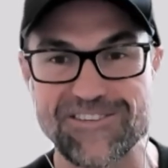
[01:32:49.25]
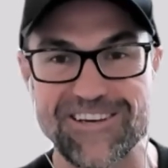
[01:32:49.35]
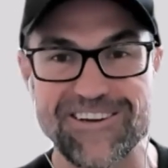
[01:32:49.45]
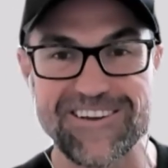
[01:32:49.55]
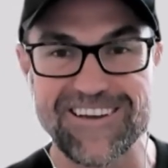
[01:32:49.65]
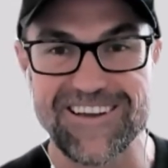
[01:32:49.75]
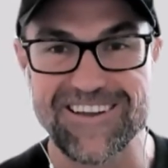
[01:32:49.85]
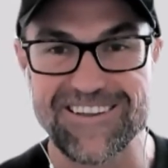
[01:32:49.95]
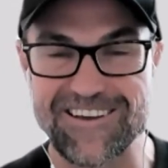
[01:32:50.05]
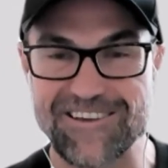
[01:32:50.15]
So
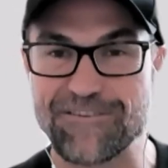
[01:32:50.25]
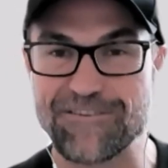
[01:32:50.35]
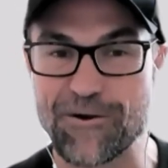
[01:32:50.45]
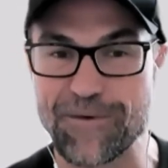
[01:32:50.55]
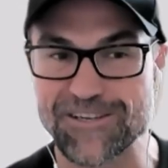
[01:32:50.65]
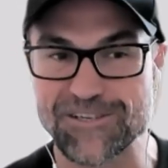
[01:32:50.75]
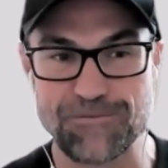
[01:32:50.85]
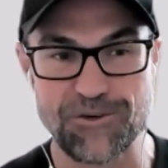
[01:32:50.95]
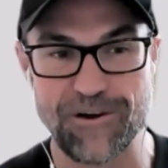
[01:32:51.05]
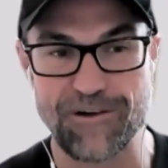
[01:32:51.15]
thank you very much. I'm
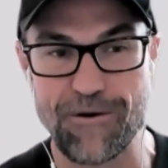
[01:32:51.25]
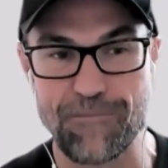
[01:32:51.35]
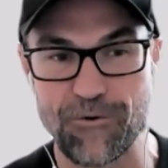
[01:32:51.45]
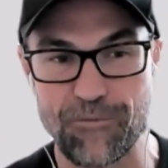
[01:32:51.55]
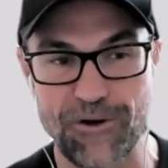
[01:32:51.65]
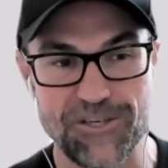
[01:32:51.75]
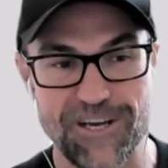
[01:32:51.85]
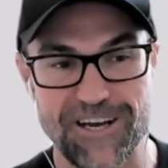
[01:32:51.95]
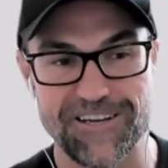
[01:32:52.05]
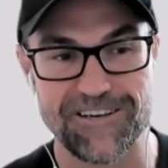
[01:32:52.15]
sure everyone will
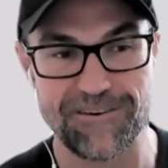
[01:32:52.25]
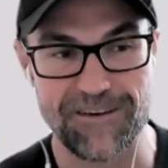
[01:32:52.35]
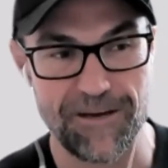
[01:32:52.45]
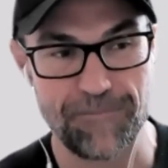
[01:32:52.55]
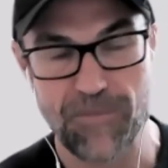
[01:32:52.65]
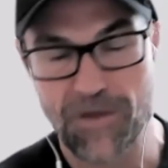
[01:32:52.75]
appreciate it, and um,